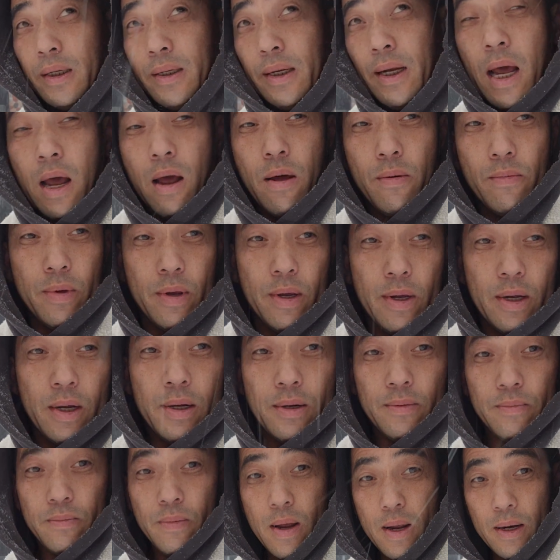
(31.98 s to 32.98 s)
now I'm here
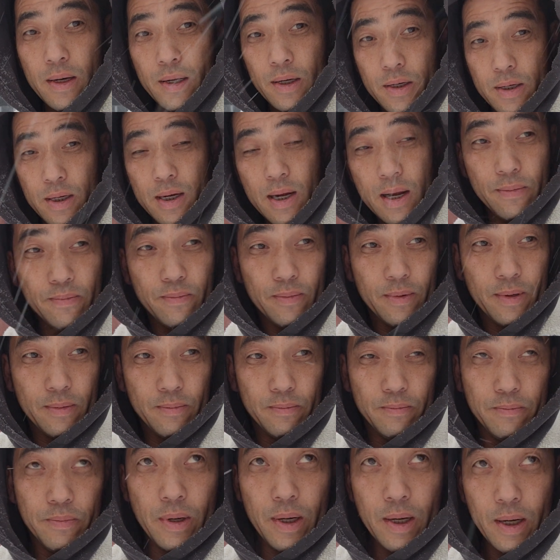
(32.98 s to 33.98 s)
at the body shop
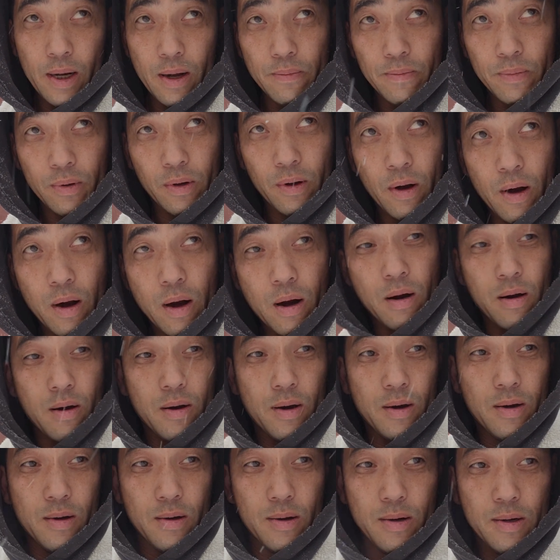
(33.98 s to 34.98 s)
and pick up the
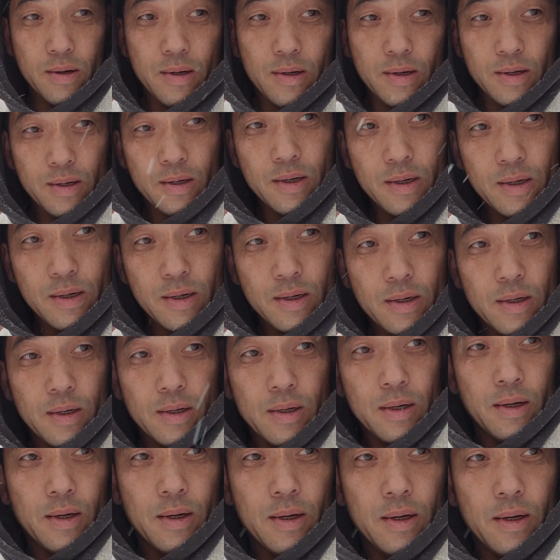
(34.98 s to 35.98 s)
car
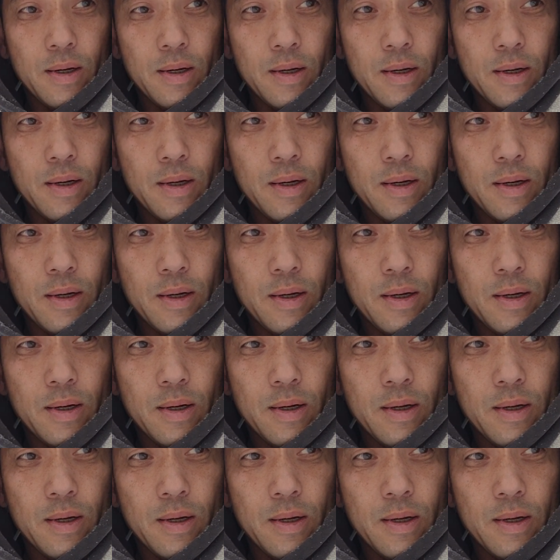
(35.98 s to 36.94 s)
and uh,